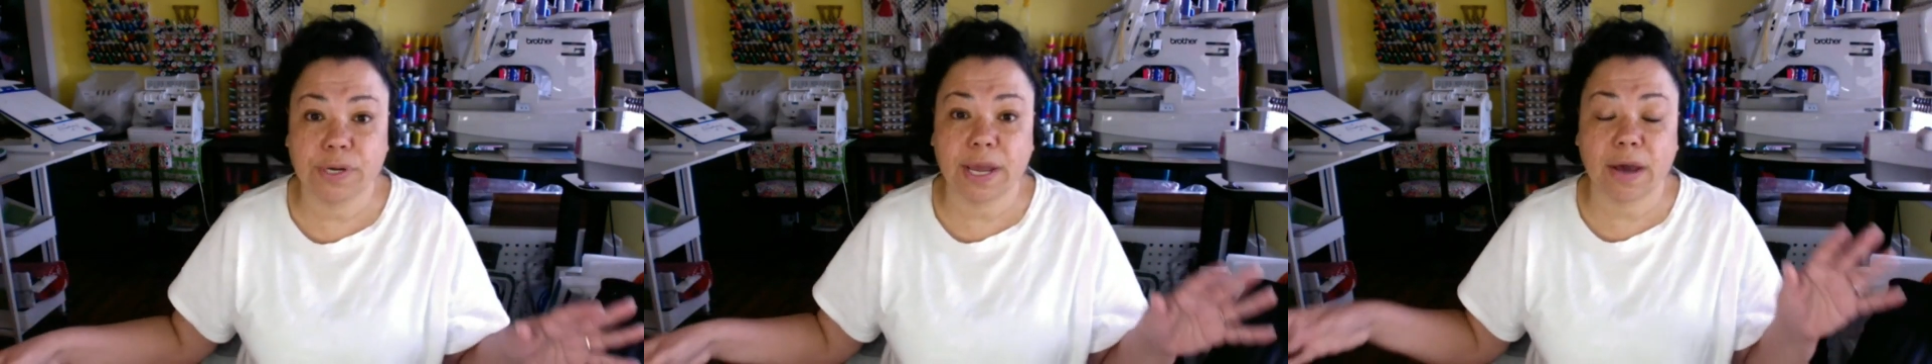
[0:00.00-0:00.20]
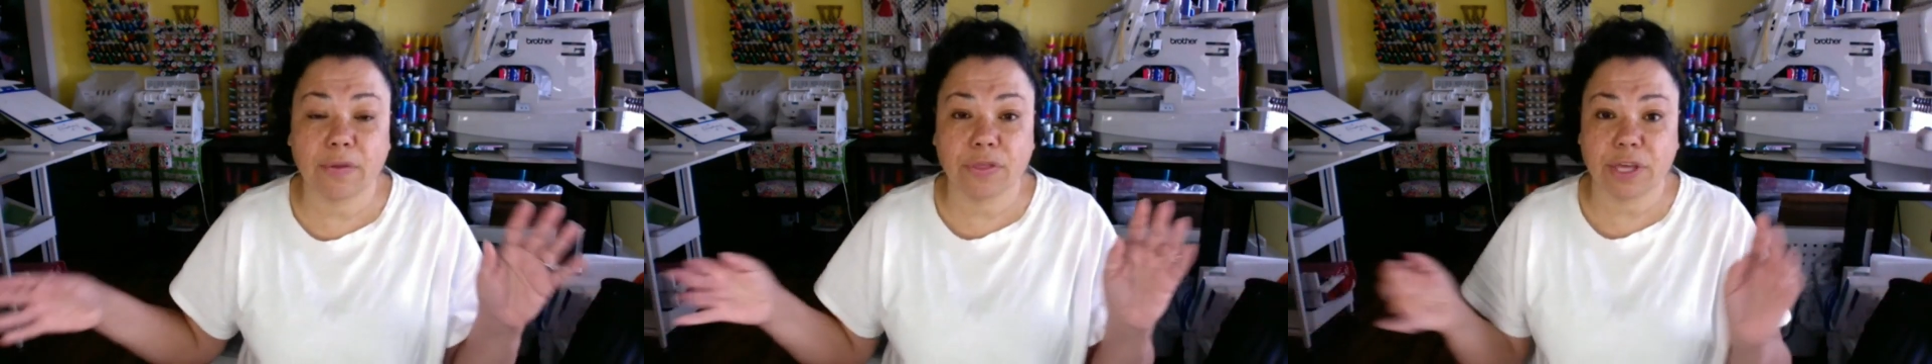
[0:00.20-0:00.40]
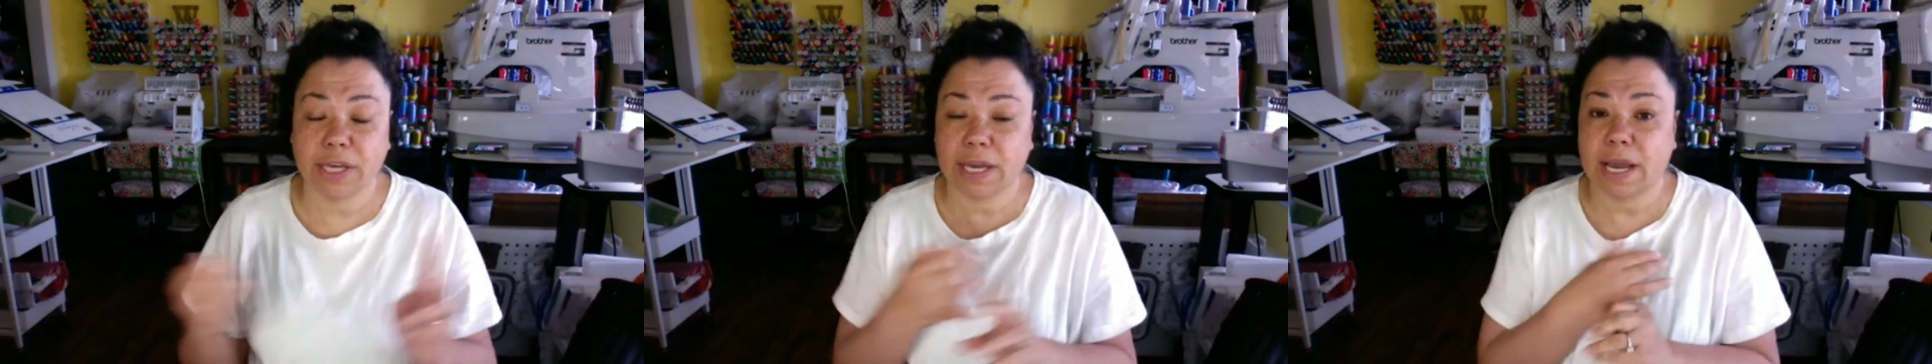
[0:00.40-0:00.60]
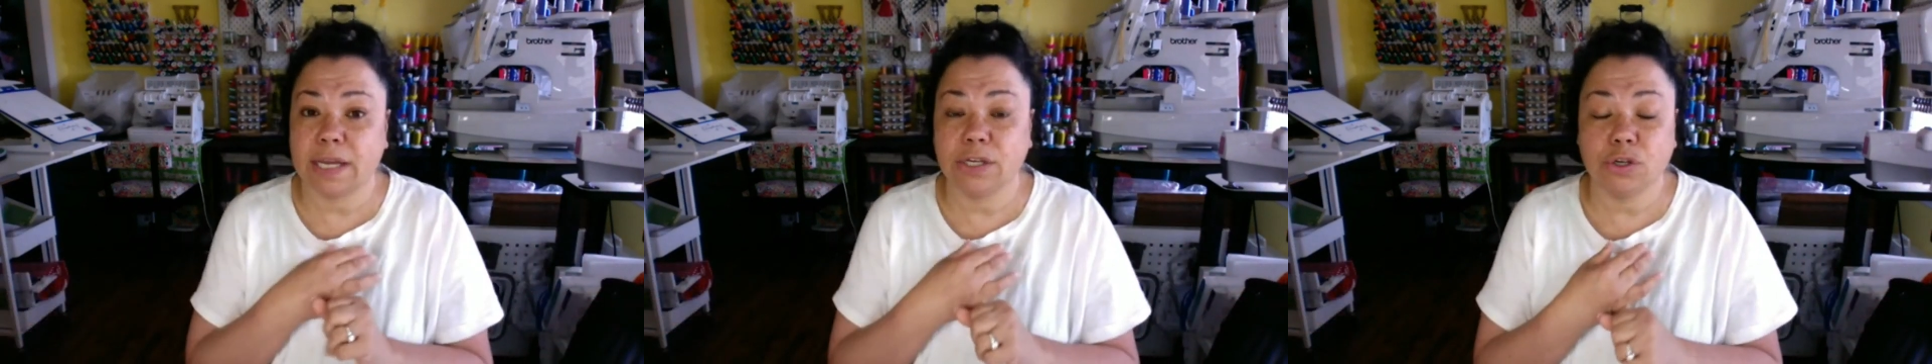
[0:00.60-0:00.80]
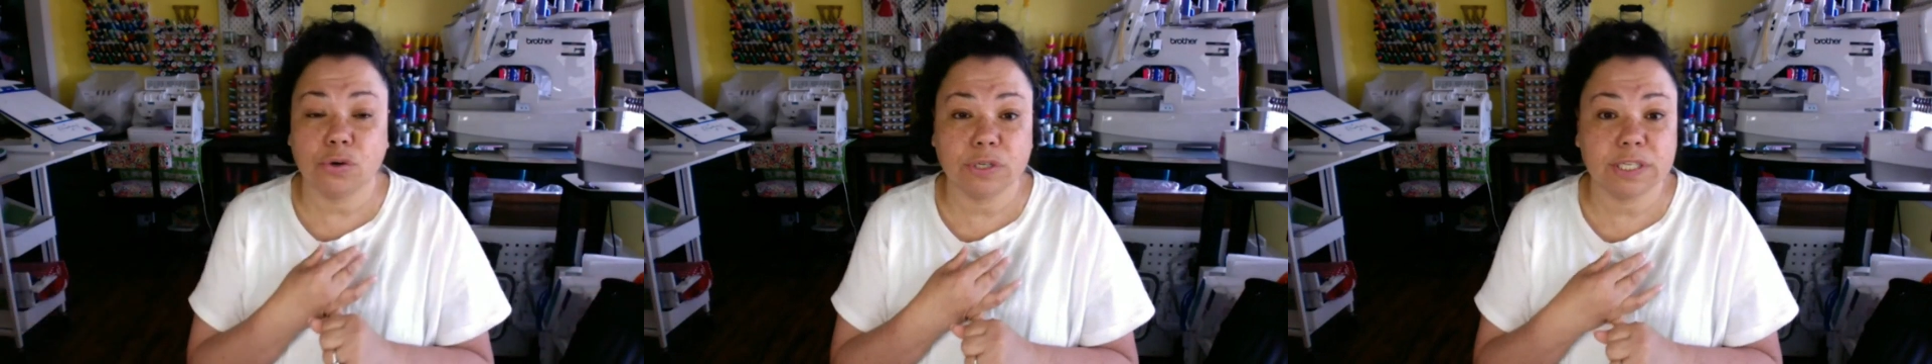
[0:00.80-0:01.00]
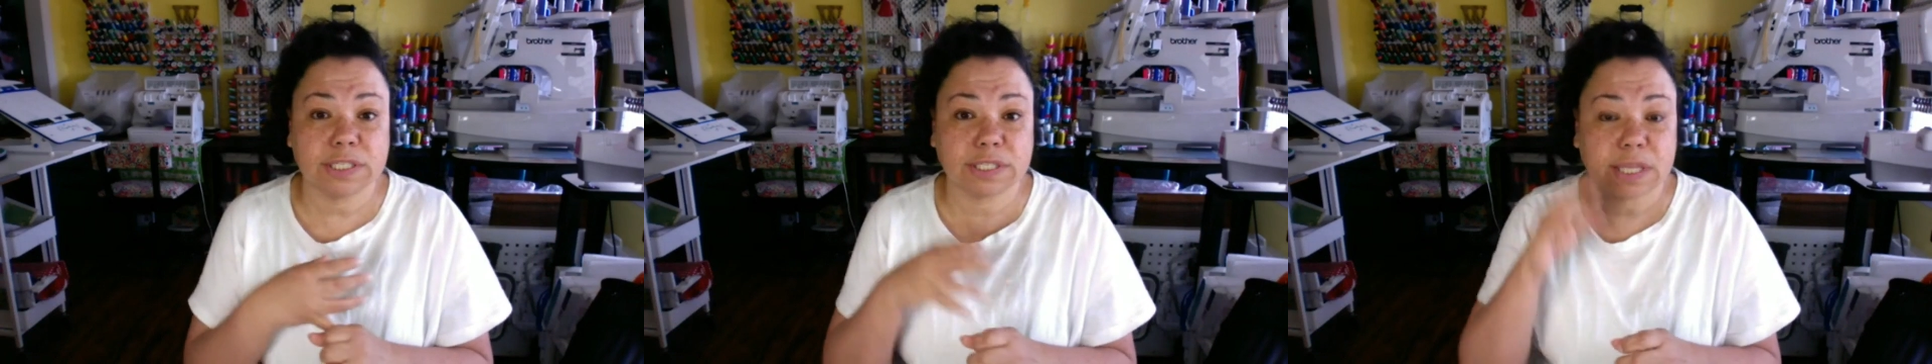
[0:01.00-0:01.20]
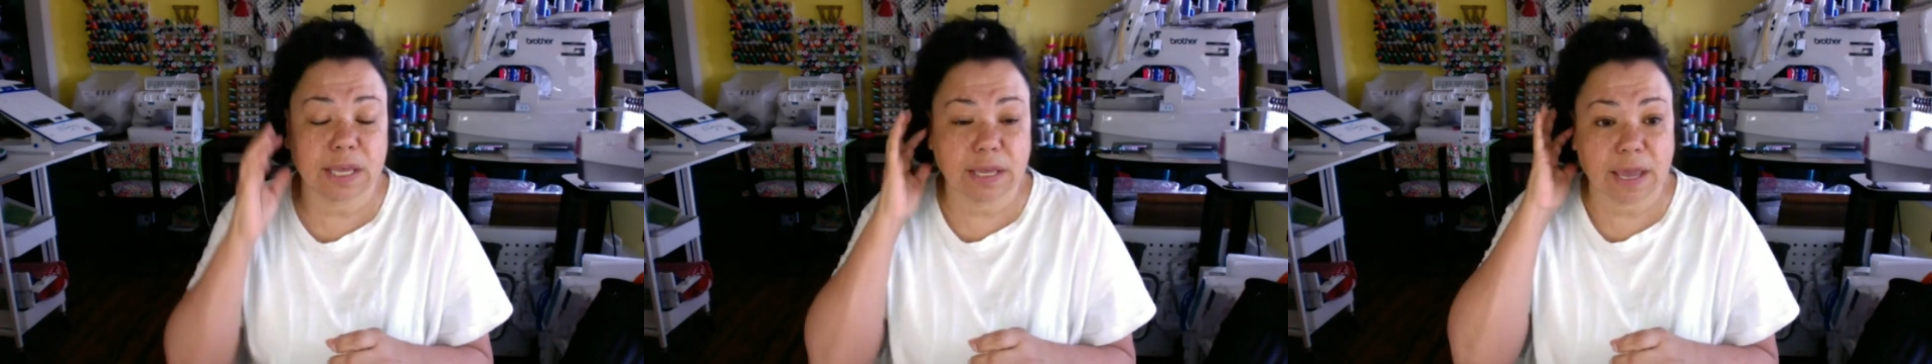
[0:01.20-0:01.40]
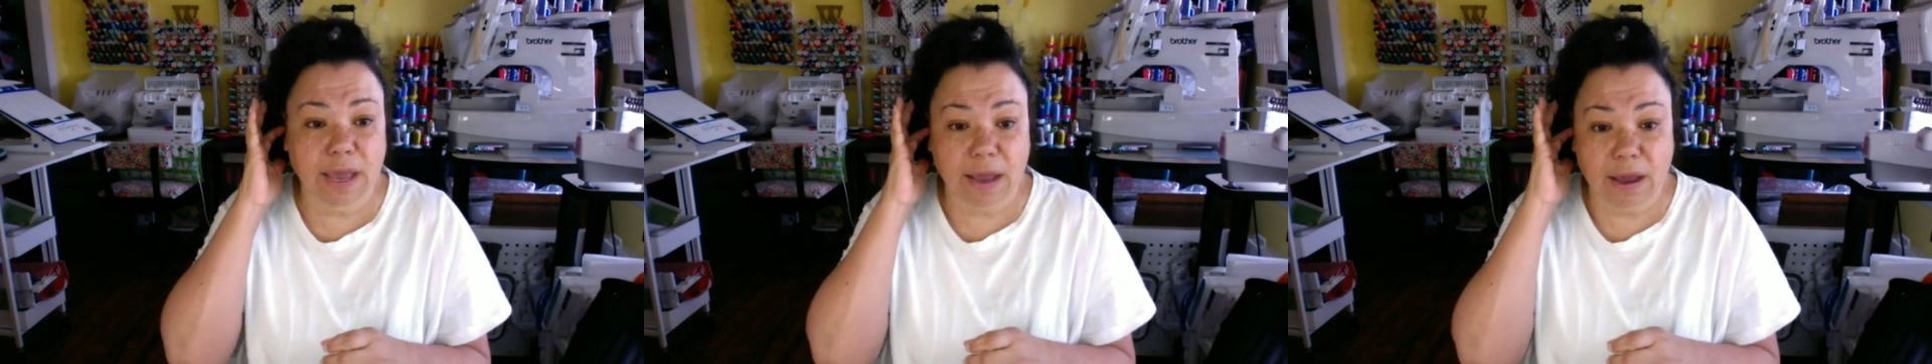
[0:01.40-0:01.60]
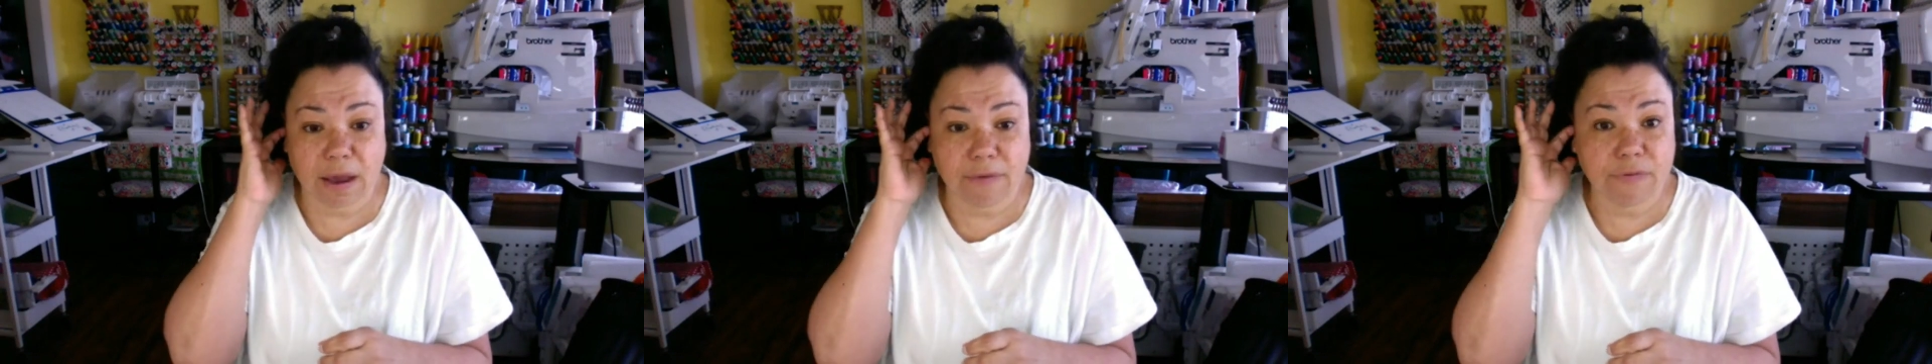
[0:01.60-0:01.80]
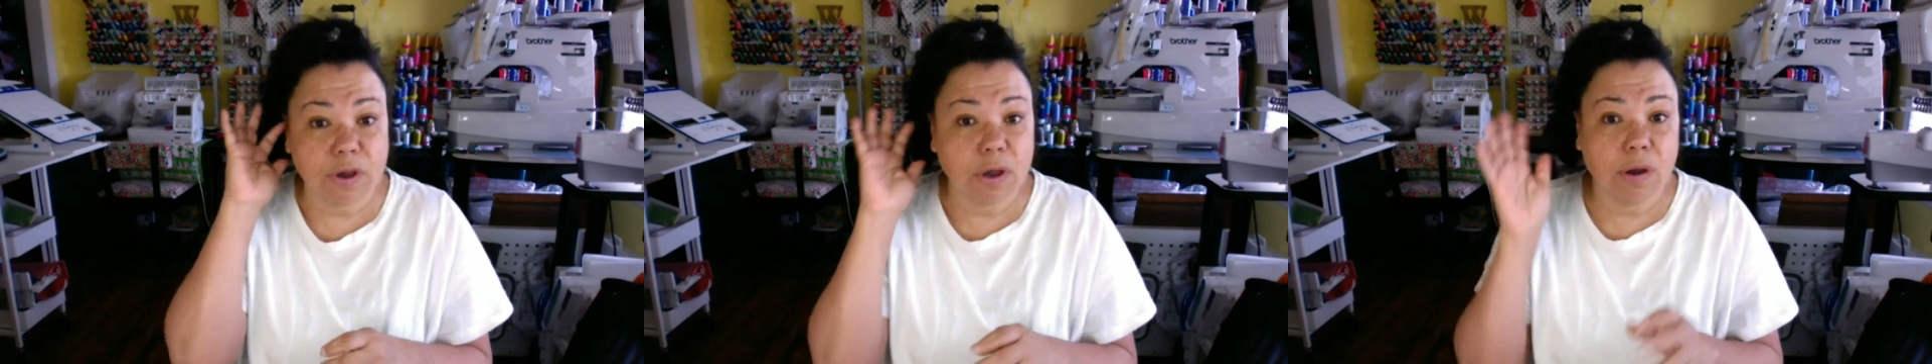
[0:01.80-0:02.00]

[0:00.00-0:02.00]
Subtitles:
Now I noticed they have